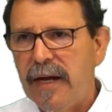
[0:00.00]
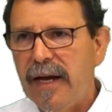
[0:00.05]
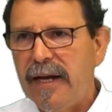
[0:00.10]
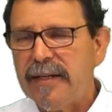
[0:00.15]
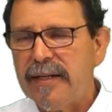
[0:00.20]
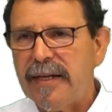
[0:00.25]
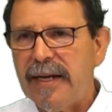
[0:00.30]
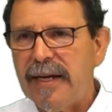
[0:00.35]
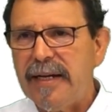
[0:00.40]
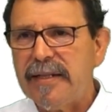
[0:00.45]

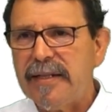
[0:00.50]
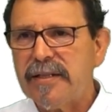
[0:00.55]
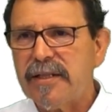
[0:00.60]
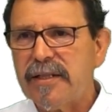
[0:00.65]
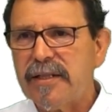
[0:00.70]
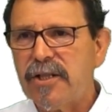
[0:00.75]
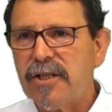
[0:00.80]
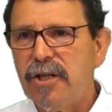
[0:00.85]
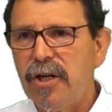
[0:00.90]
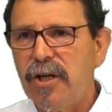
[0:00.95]
And as
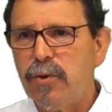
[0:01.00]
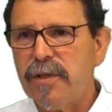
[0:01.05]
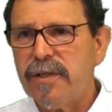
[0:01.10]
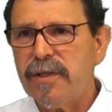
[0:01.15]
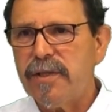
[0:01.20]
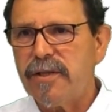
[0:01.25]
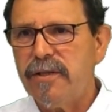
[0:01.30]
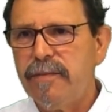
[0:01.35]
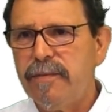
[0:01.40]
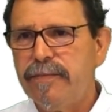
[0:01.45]

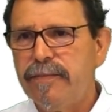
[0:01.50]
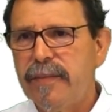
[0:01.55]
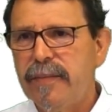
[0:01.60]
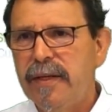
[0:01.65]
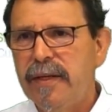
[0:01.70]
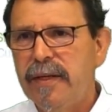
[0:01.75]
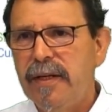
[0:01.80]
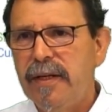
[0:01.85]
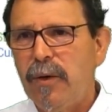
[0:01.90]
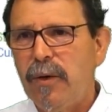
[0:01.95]
closer
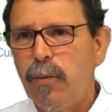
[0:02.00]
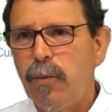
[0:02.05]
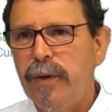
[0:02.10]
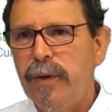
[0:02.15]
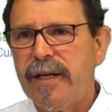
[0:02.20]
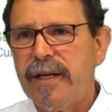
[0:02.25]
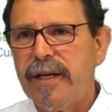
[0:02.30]
we